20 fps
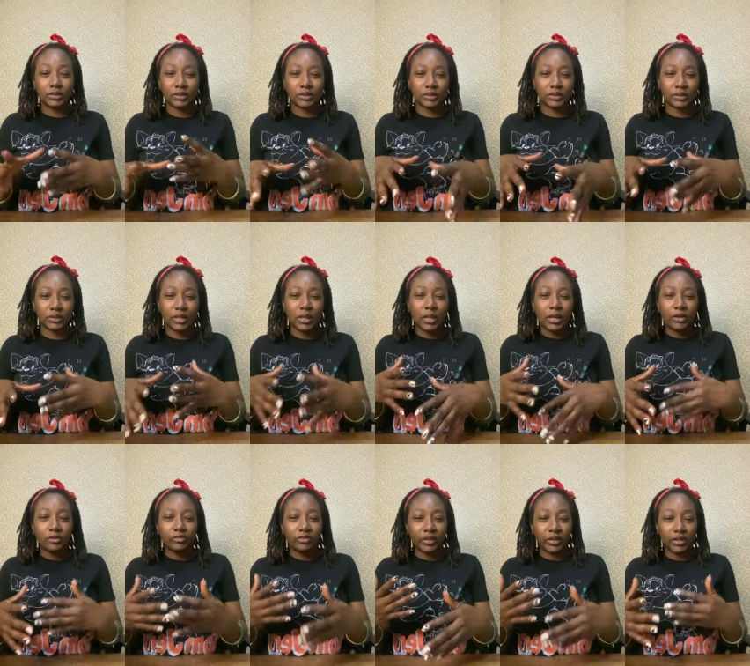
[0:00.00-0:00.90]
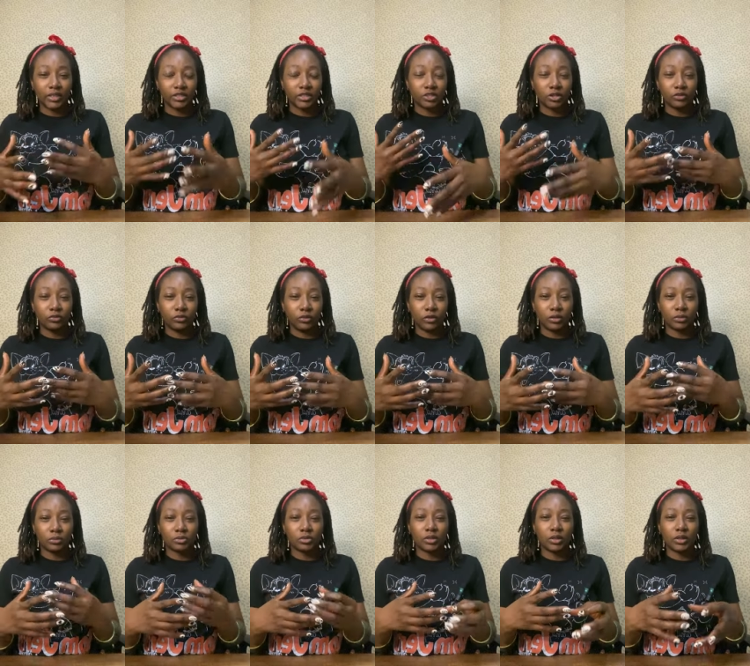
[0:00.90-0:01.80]
this financial
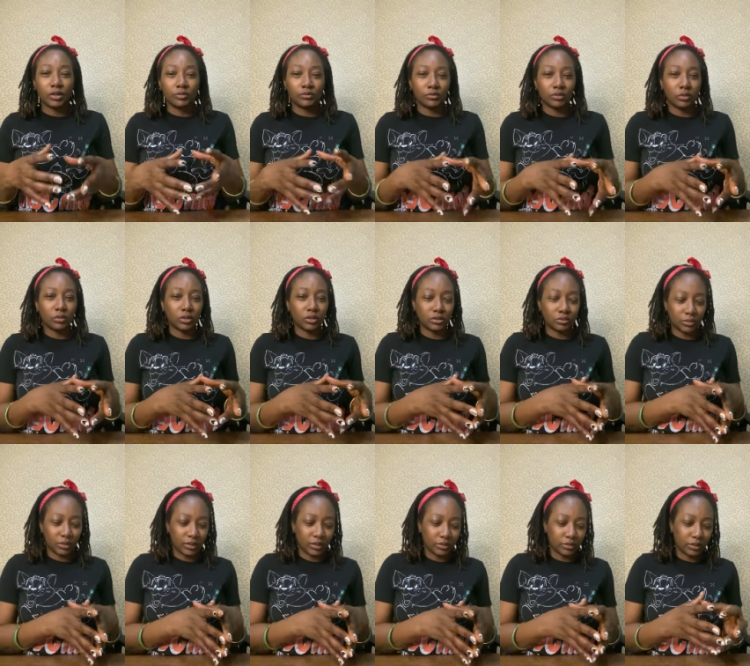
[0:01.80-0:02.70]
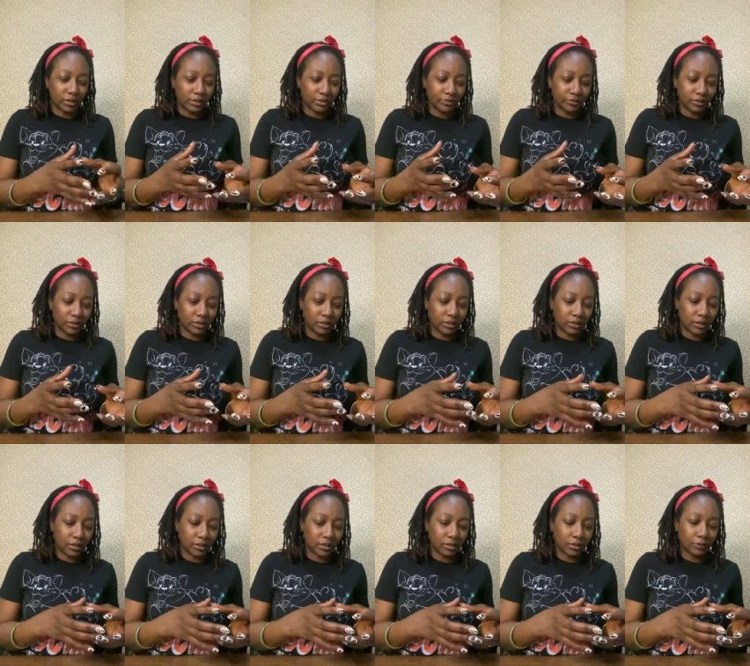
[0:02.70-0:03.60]
freedom so you can focus better on having,
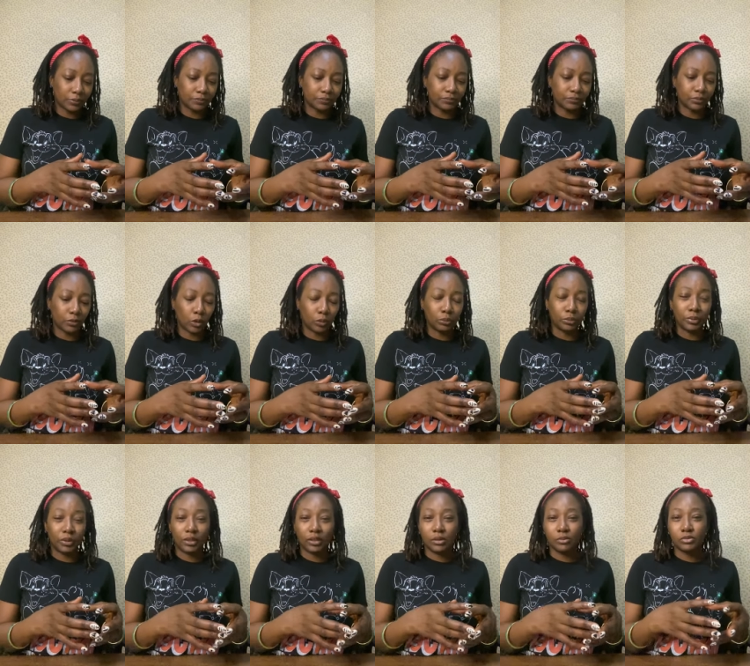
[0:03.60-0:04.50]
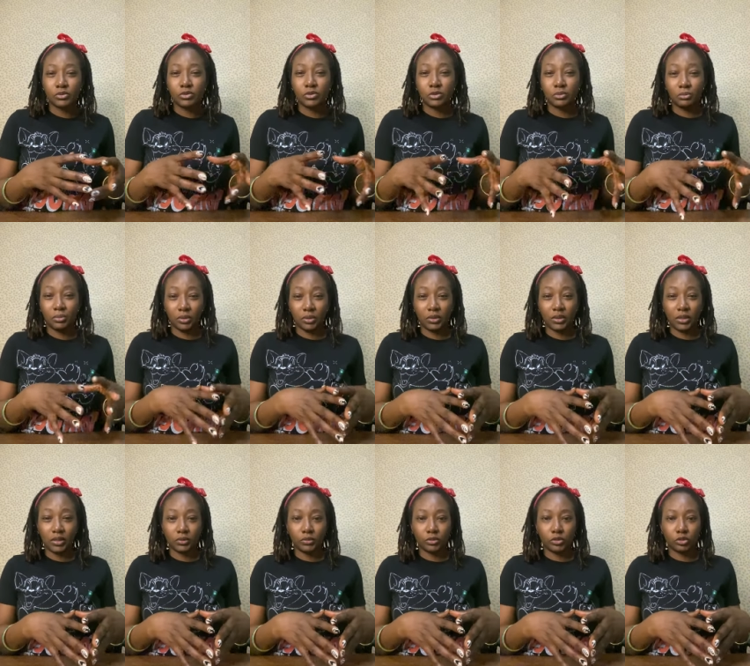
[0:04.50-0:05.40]
like, on being able to be
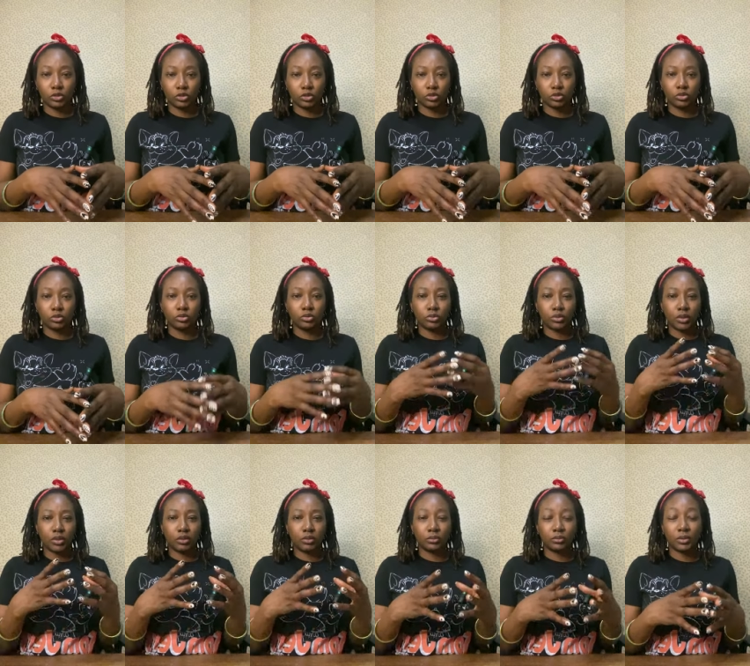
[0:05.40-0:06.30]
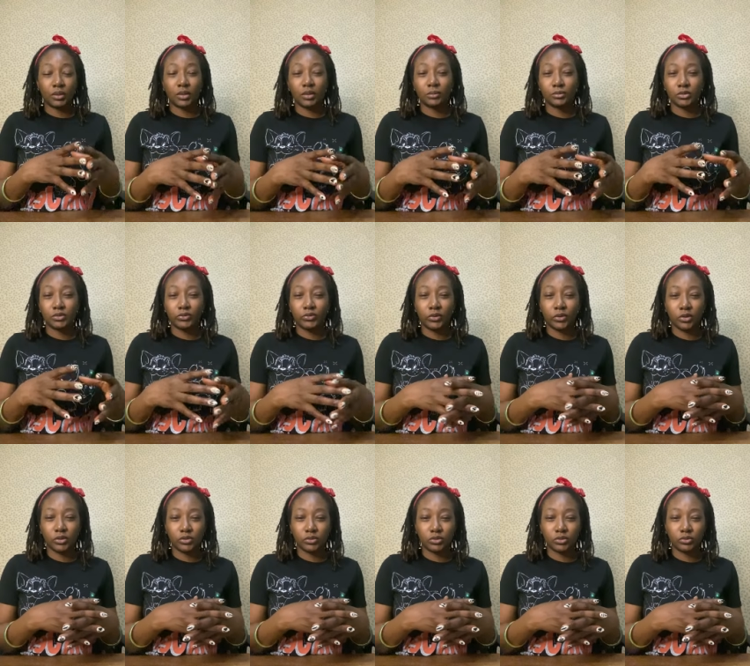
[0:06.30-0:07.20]
there with your children, on being able to
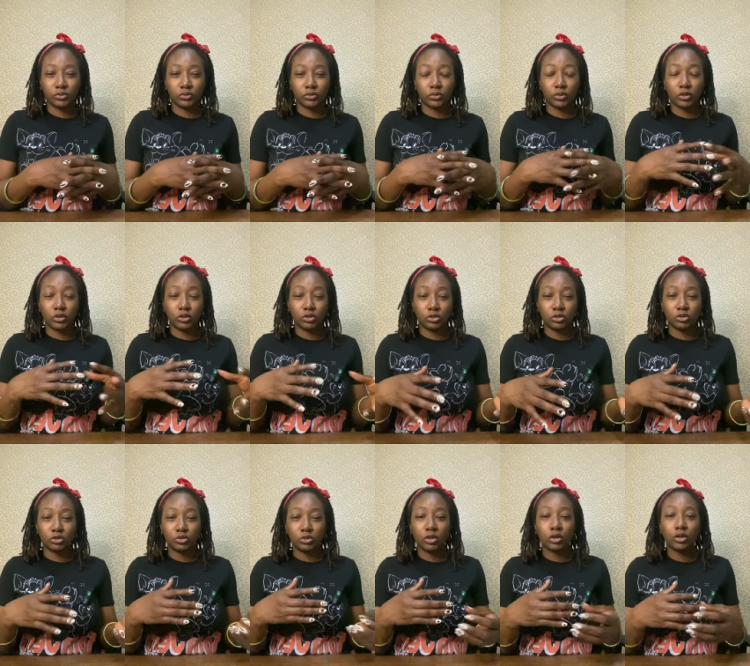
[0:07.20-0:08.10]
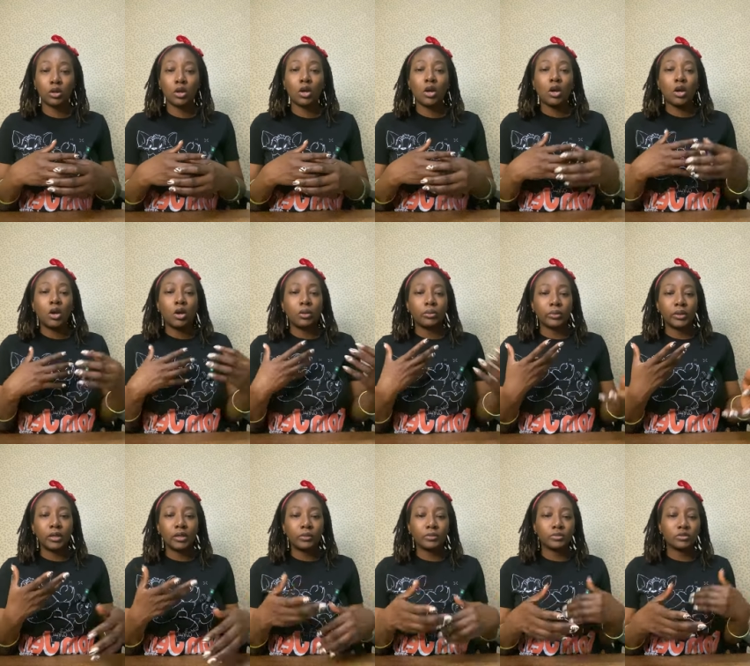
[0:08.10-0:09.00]
focus on your children, on
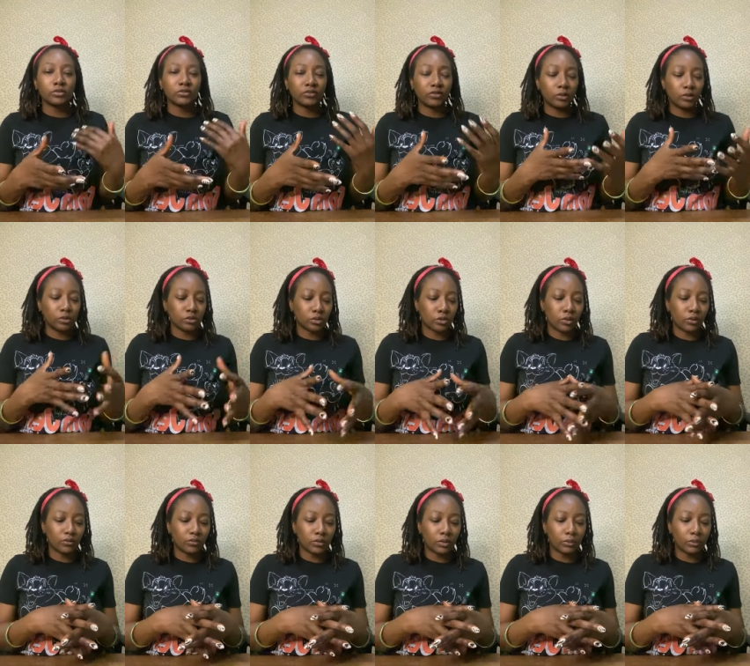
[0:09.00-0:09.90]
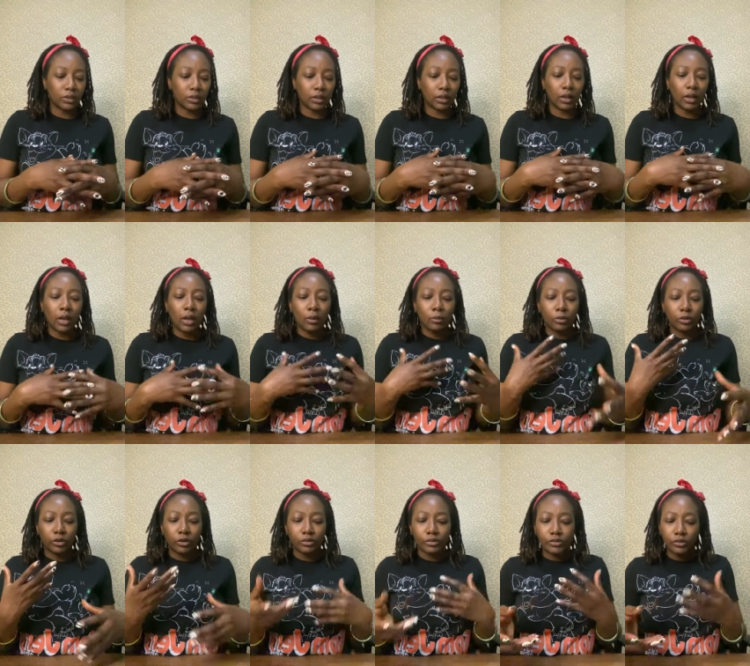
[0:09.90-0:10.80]
being able to focus on your family. But
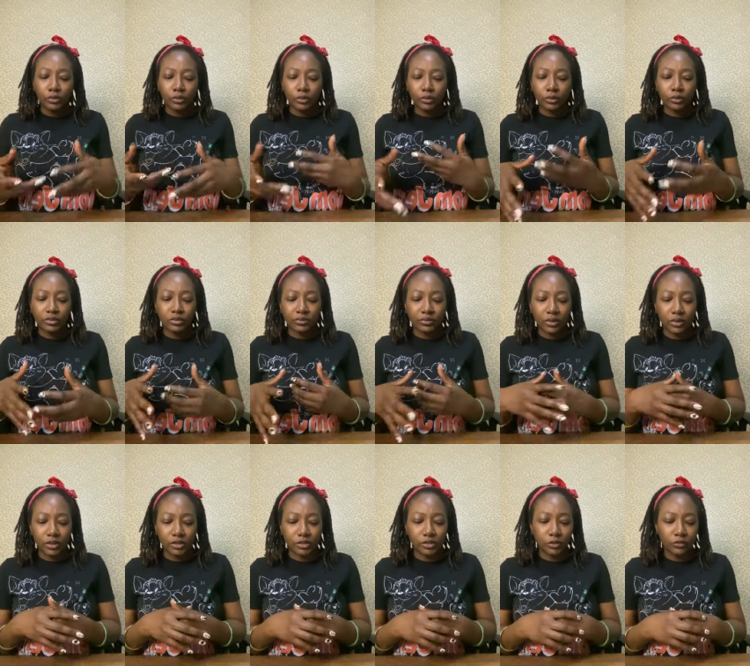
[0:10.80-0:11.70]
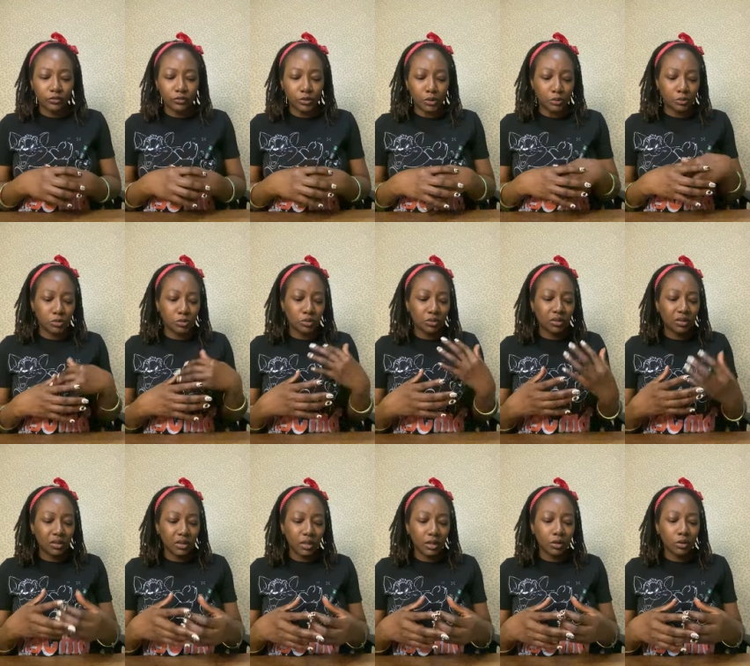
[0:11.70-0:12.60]
you also want all the financial freedom. So
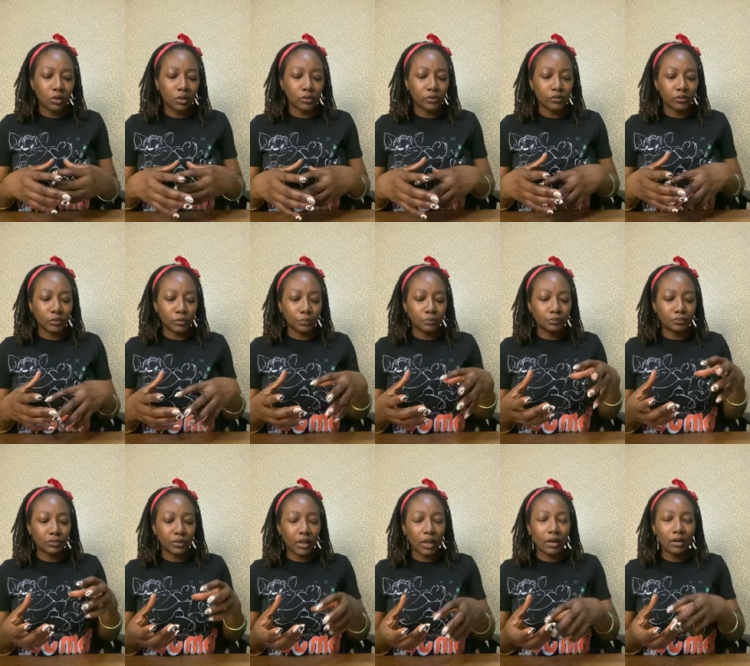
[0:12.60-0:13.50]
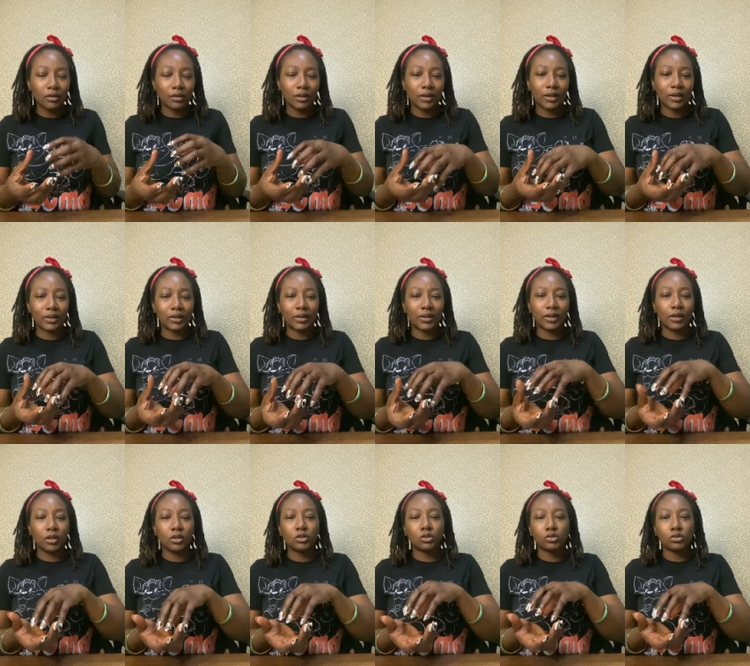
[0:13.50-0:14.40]
think of, how can I
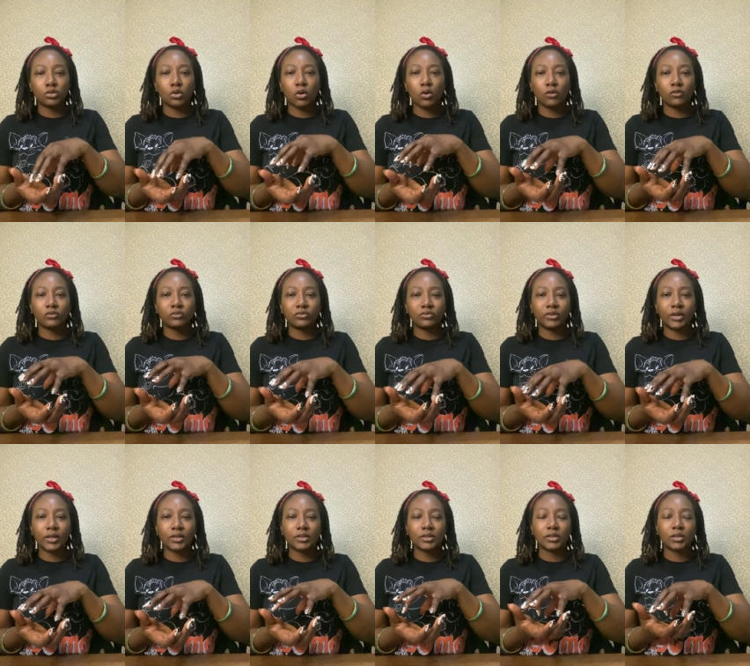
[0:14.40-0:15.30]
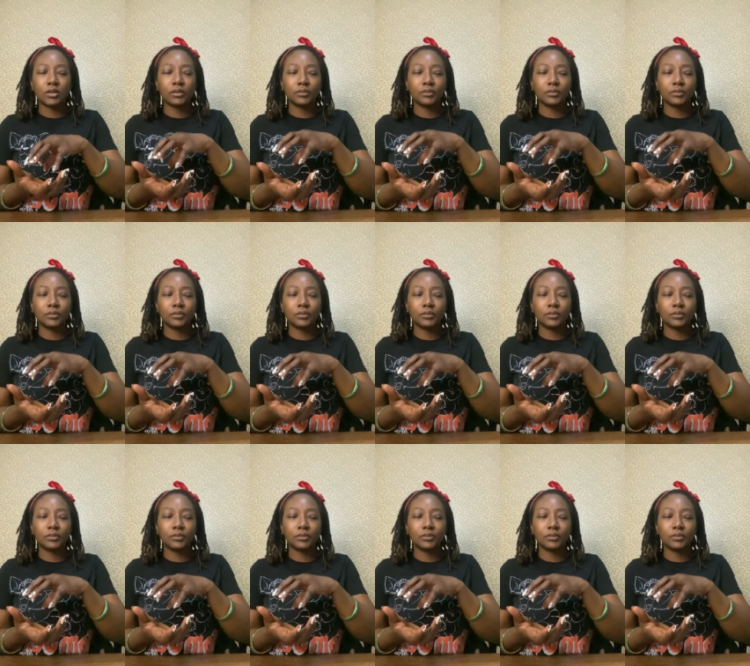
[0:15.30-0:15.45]
convert